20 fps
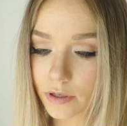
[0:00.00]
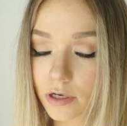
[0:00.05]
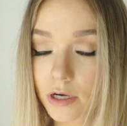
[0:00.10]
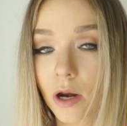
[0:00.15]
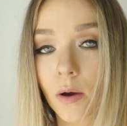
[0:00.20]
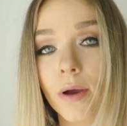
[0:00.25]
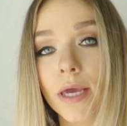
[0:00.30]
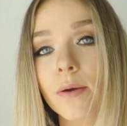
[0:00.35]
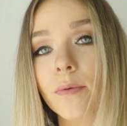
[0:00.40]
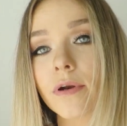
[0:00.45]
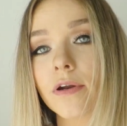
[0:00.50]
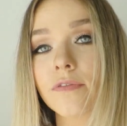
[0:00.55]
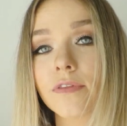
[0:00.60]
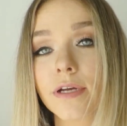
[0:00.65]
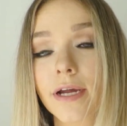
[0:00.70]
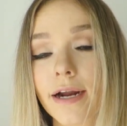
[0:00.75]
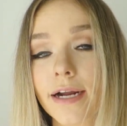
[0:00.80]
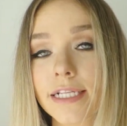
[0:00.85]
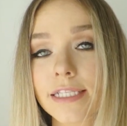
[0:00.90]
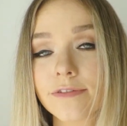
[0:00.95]
Chloe, one of
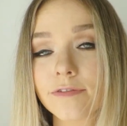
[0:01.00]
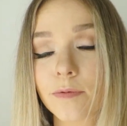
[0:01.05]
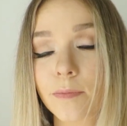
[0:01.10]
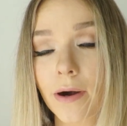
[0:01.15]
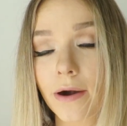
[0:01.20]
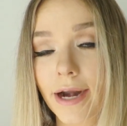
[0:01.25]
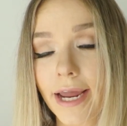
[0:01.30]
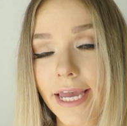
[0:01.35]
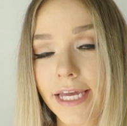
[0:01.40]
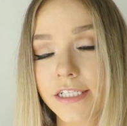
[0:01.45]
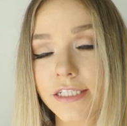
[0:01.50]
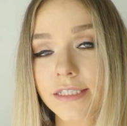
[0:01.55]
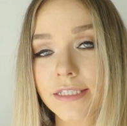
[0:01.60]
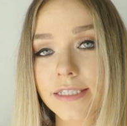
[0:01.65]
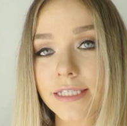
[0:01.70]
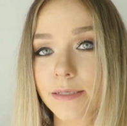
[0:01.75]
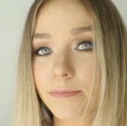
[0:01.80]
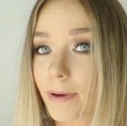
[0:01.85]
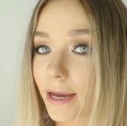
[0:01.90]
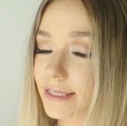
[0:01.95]
the girls from our
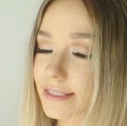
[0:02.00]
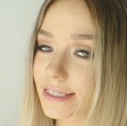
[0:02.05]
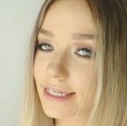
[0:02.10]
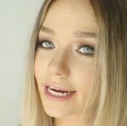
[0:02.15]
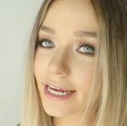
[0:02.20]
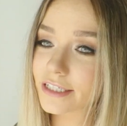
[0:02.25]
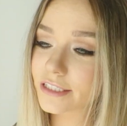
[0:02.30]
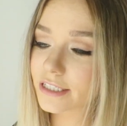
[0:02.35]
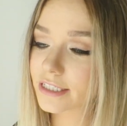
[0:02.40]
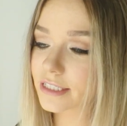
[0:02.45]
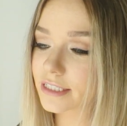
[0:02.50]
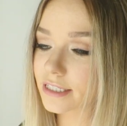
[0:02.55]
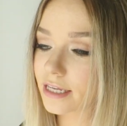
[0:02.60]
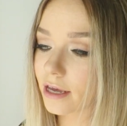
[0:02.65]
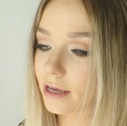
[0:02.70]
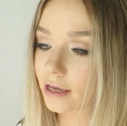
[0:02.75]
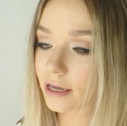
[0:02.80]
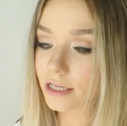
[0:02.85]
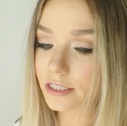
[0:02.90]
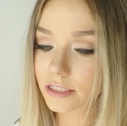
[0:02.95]
agency, Max Connectors.
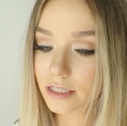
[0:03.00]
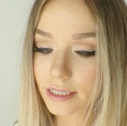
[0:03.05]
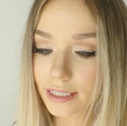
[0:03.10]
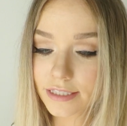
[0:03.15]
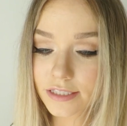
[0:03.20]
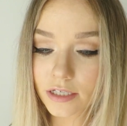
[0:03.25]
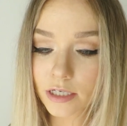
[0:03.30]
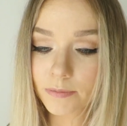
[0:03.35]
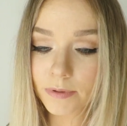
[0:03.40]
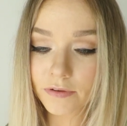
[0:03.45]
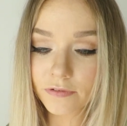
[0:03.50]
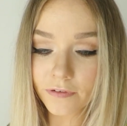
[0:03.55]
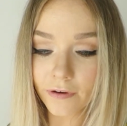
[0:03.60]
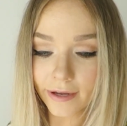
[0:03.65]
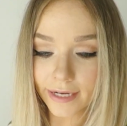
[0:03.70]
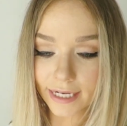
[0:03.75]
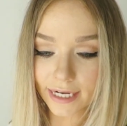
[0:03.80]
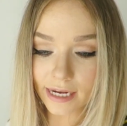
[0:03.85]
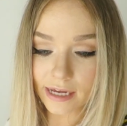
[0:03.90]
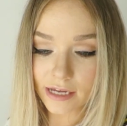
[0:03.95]
So that's going to be
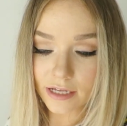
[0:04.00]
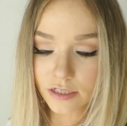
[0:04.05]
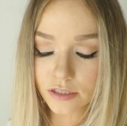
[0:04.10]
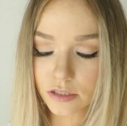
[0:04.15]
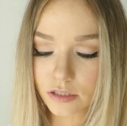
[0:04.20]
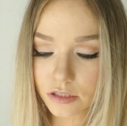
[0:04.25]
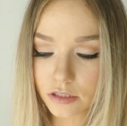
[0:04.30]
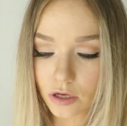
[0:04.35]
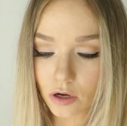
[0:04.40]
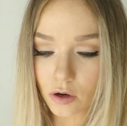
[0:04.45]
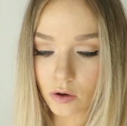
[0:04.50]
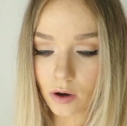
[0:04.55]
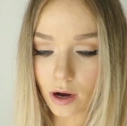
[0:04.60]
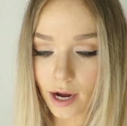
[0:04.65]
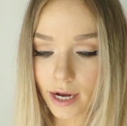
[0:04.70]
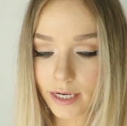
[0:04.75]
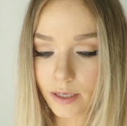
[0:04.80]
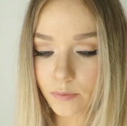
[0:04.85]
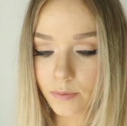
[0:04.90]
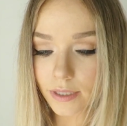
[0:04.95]
fun. So
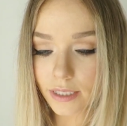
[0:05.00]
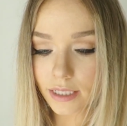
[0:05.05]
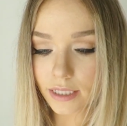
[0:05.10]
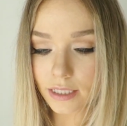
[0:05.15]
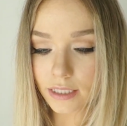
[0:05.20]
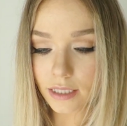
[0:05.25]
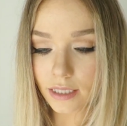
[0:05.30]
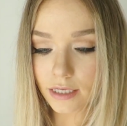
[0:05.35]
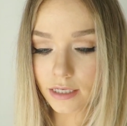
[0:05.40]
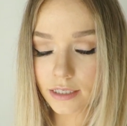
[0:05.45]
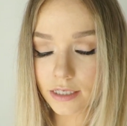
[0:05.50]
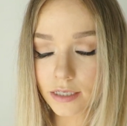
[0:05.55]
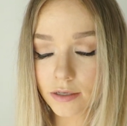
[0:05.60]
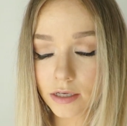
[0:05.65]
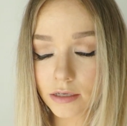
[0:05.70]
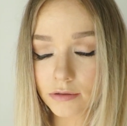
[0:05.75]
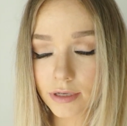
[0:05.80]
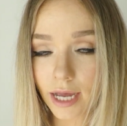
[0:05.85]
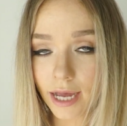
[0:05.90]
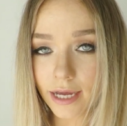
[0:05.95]
I will
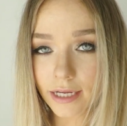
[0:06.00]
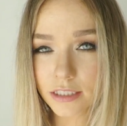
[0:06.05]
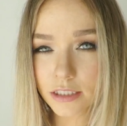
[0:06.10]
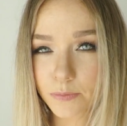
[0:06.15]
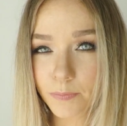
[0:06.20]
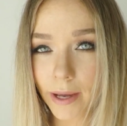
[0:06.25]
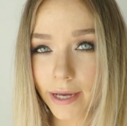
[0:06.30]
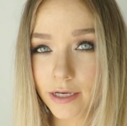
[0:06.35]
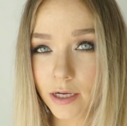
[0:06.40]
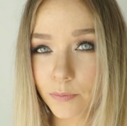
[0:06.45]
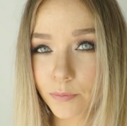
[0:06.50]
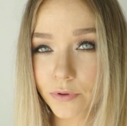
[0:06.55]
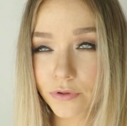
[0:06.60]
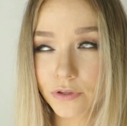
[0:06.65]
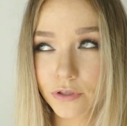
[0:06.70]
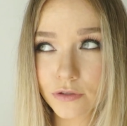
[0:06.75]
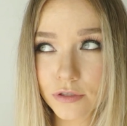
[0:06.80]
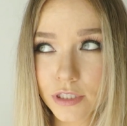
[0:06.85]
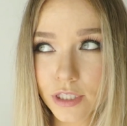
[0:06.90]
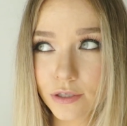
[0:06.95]
catch back up
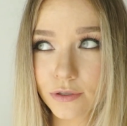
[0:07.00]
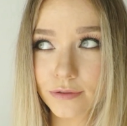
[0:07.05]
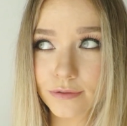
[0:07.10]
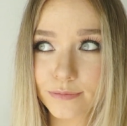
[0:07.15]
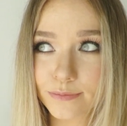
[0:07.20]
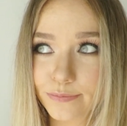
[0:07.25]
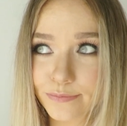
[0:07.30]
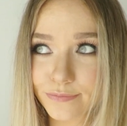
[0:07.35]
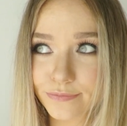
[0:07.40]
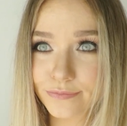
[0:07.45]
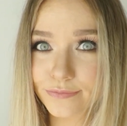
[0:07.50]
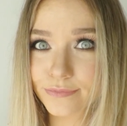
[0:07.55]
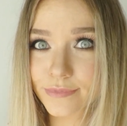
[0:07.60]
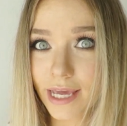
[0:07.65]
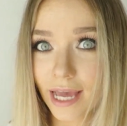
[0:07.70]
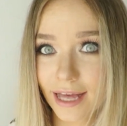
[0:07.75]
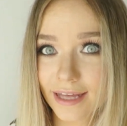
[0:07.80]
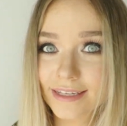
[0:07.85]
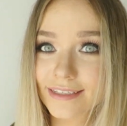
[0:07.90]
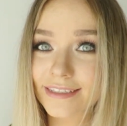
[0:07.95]
with you soon.
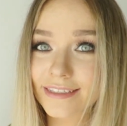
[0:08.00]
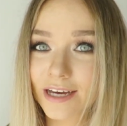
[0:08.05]
Yeah,